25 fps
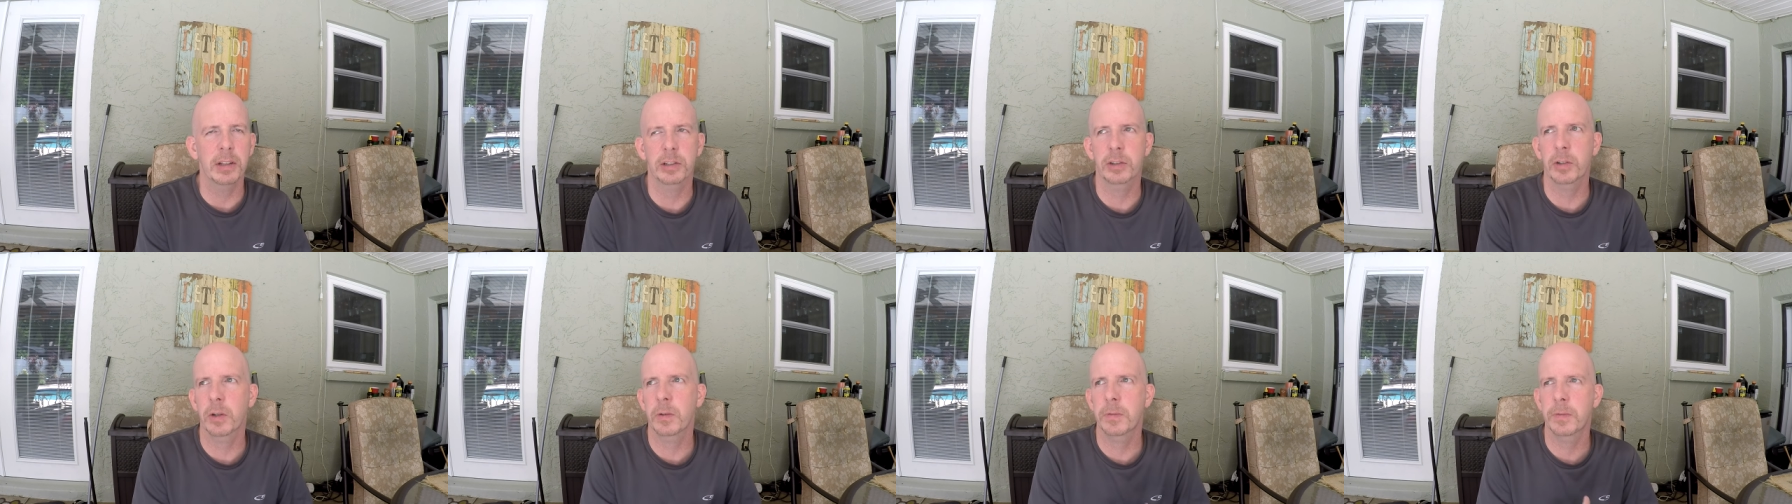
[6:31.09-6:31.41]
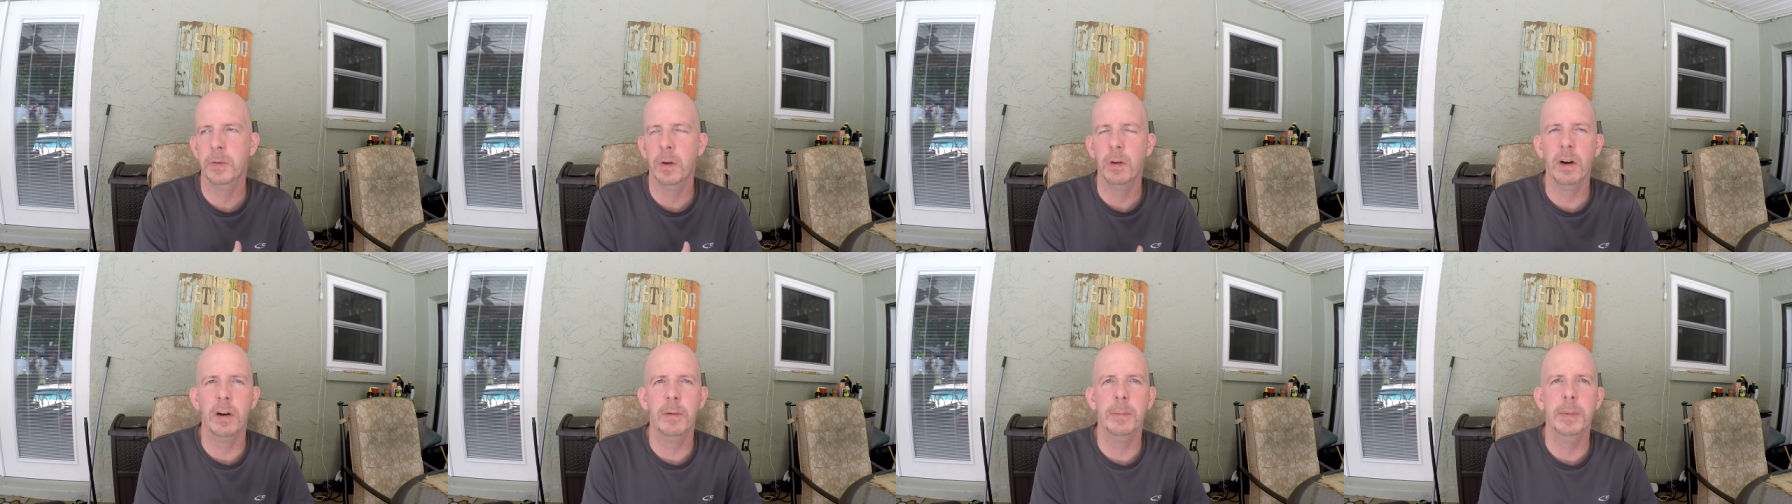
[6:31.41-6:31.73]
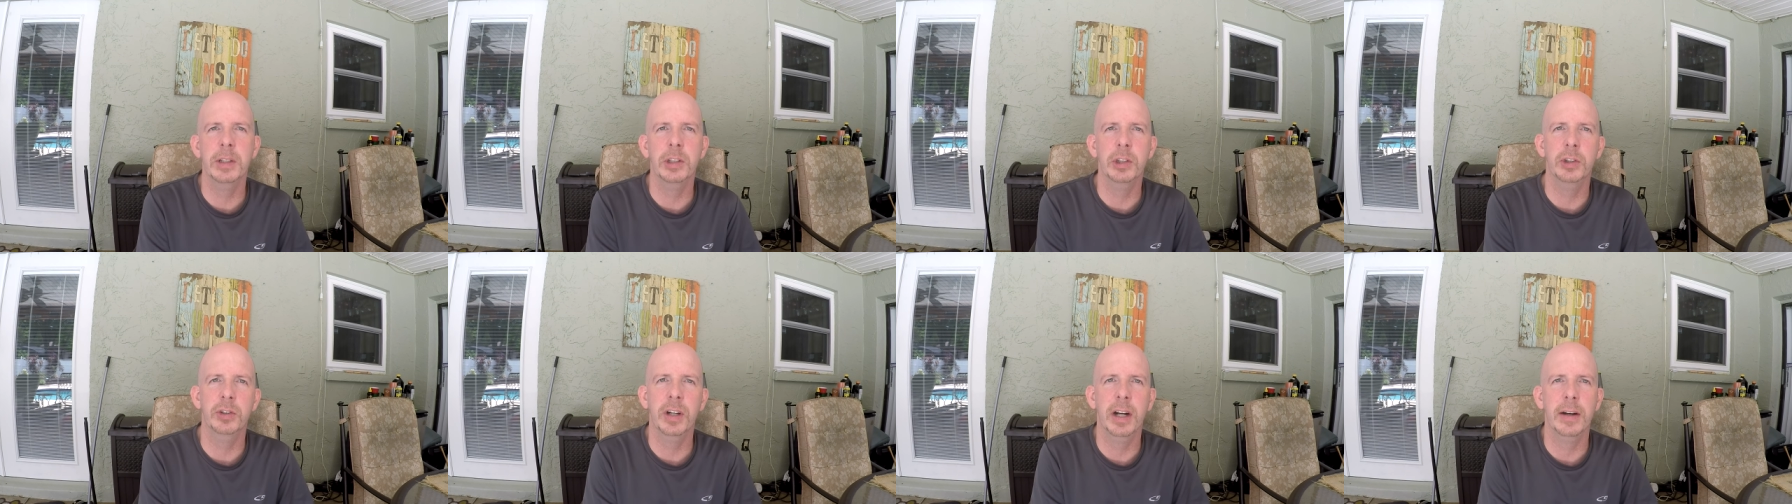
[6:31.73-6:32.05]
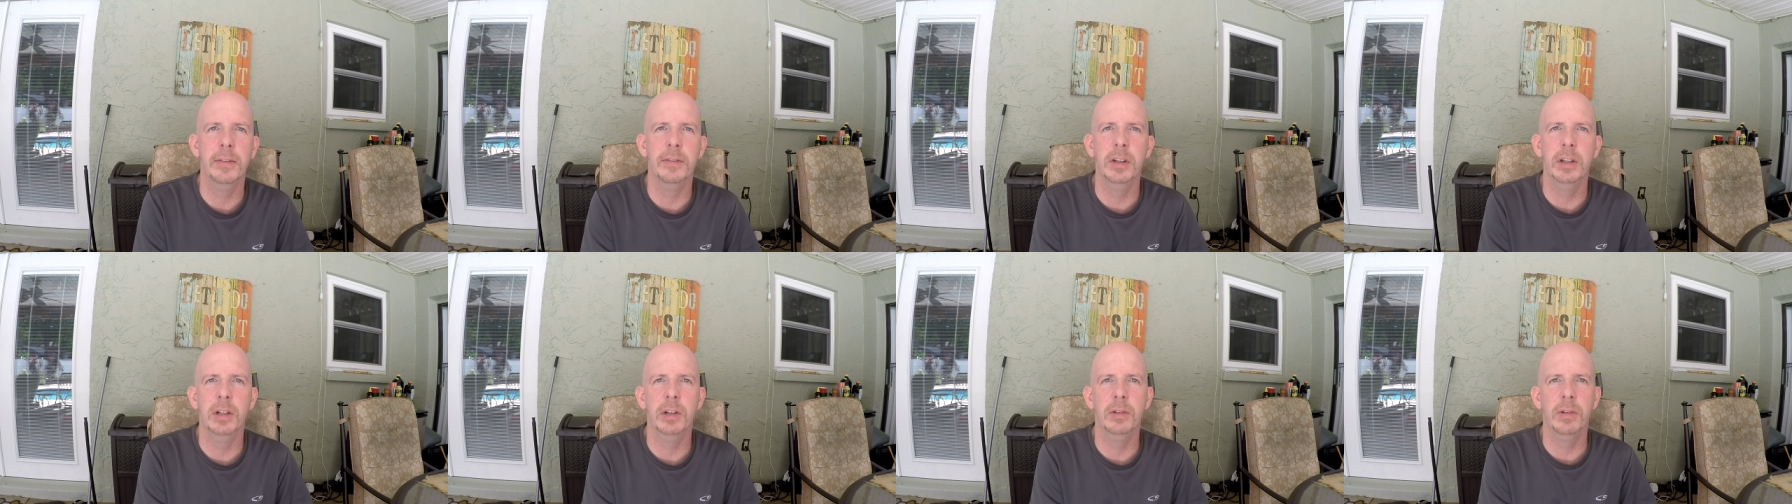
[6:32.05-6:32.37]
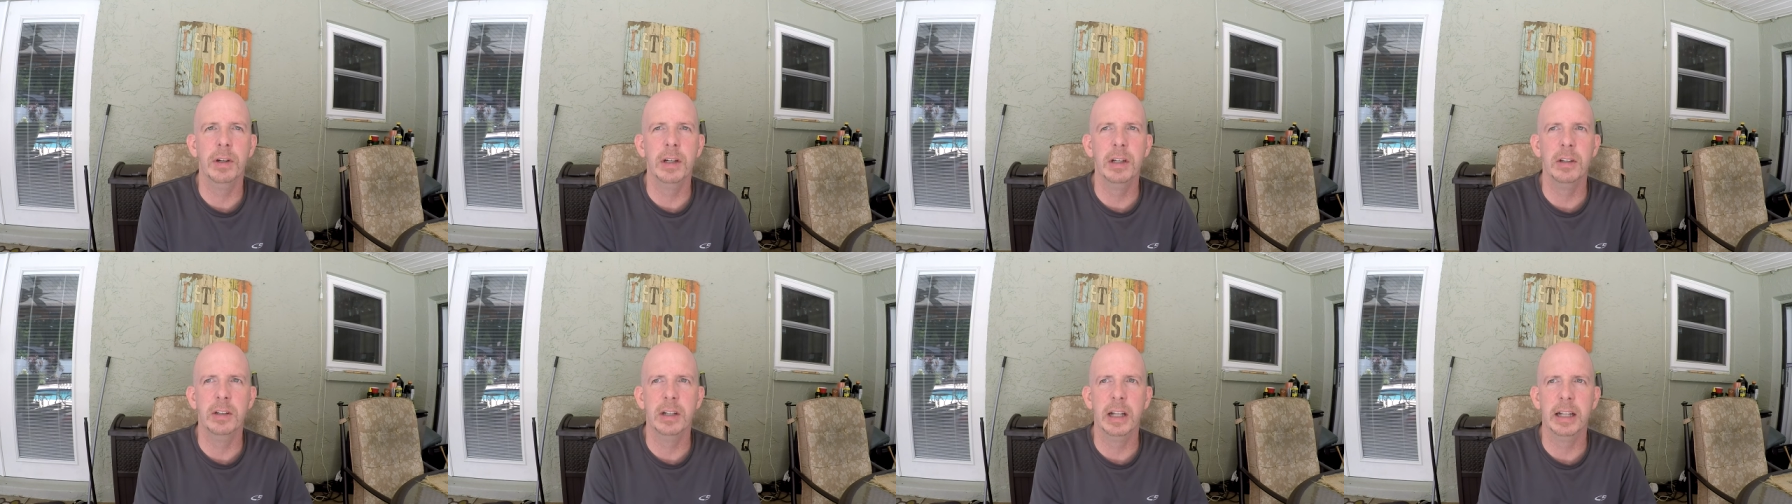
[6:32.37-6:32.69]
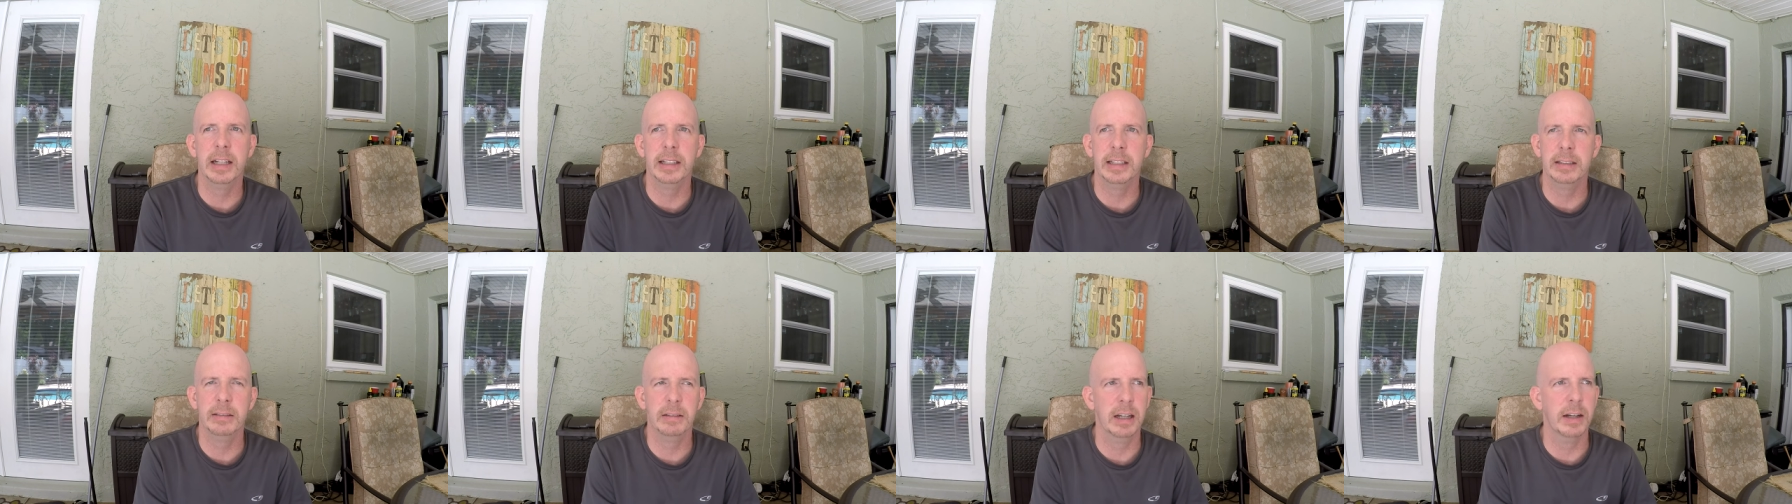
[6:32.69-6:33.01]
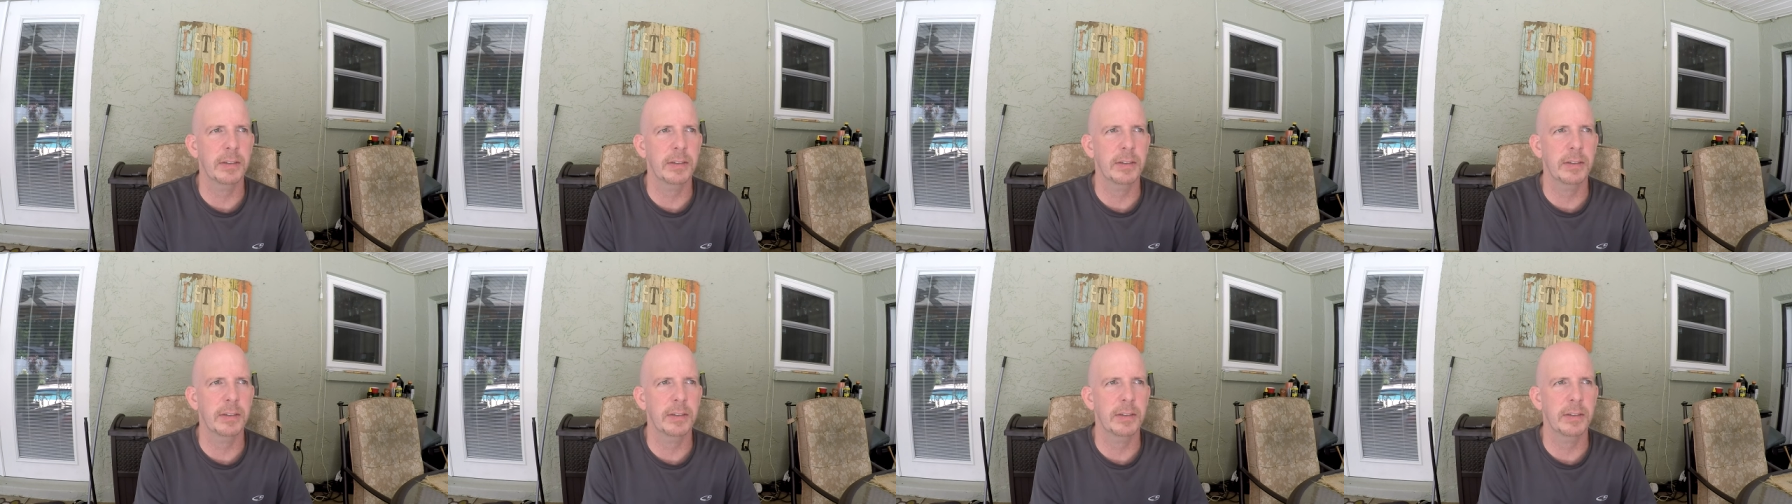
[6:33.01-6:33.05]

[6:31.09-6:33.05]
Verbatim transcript: So far, I've been traveling around like